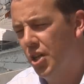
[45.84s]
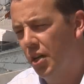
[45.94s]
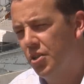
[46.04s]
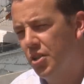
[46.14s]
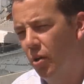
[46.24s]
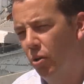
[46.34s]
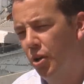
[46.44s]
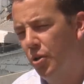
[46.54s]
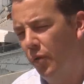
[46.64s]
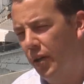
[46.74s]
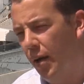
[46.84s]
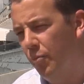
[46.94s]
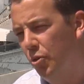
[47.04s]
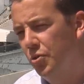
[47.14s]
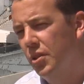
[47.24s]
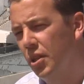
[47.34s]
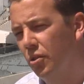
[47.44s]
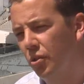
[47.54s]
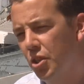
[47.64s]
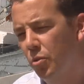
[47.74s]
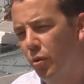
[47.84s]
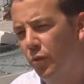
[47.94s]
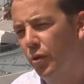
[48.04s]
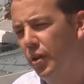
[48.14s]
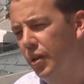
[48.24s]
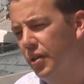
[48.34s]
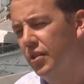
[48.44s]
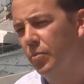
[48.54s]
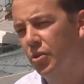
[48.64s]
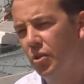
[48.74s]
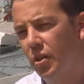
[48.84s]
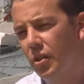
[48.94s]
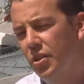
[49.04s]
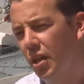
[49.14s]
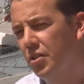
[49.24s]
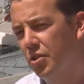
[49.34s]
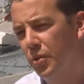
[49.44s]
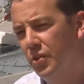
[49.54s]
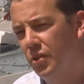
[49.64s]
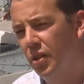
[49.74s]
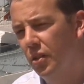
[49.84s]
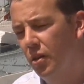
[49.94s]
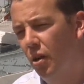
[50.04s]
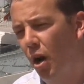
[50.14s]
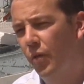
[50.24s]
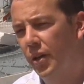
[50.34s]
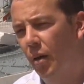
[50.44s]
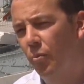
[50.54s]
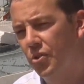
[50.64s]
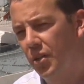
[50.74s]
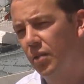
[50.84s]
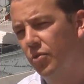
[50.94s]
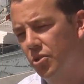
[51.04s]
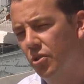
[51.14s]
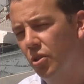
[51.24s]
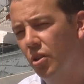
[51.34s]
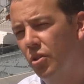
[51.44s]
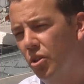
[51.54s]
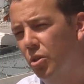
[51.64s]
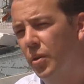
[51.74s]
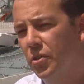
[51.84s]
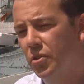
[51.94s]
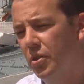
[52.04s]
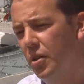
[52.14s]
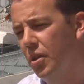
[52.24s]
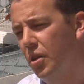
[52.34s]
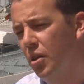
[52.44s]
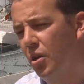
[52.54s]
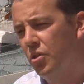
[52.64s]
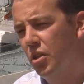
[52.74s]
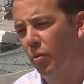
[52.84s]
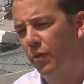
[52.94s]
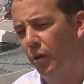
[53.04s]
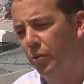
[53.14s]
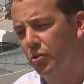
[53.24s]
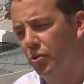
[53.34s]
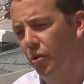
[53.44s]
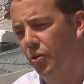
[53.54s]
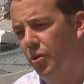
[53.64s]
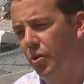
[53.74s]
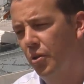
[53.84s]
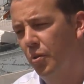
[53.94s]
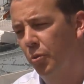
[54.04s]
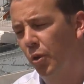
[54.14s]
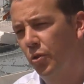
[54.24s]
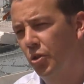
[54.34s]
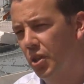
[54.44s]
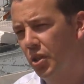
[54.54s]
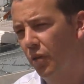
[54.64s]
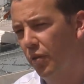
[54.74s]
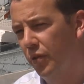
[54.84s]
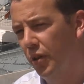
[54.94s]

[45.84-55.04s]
challenges they were looking to overcome using technology were very similar to the challenges we'd seen overcome with Stadium Vision in the, in the US. So they were focused on improving the utility of the